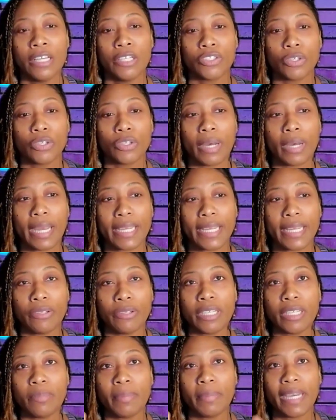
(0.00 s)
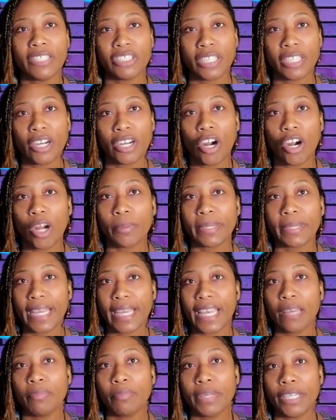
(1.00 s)
So I can only imagine that HARP
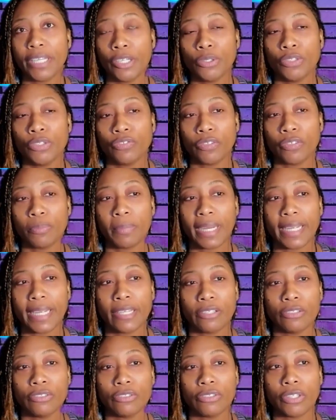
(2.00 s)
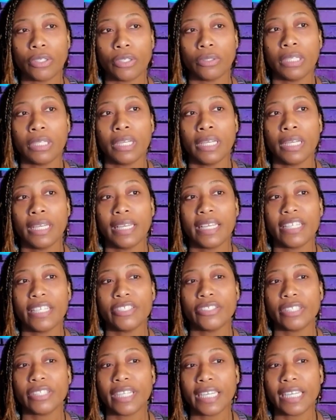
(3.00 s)
can be used for mind control.
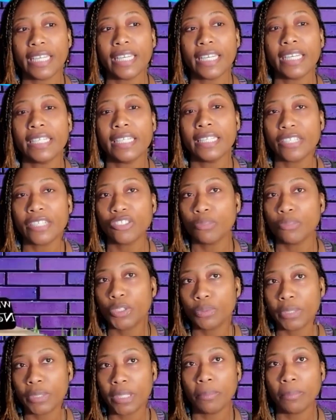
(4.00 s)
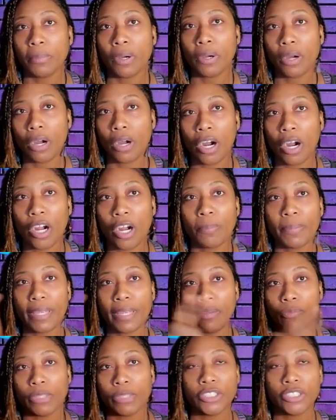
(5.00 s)
Is there any connection between HARP
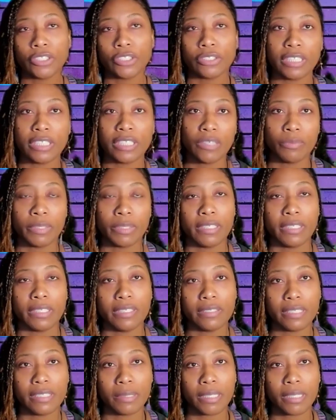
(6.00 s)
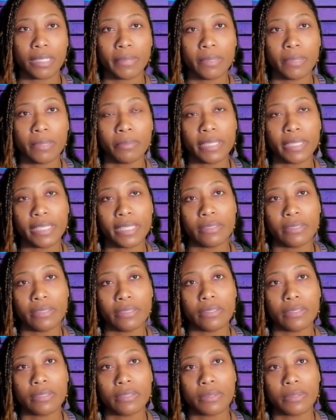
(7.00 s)
and what you're seeing with these implants?